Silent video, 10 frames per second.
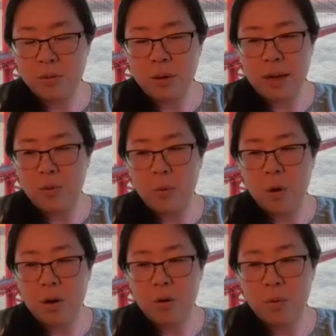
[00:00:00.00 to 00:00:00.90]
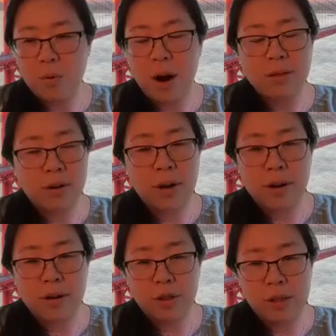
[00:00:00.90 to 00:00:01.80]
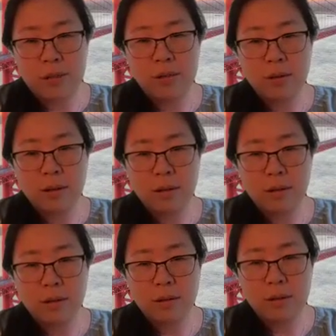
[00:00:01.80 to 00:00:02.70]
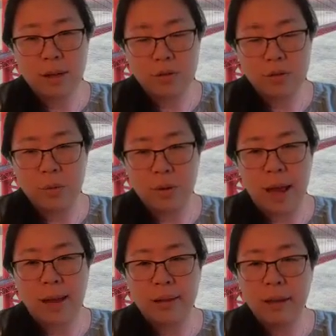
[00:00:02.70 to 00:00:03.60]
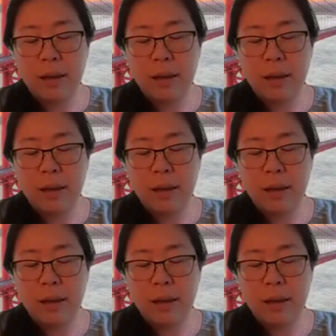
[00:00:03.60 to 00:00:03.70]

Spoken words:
doing it or other countries as doing that,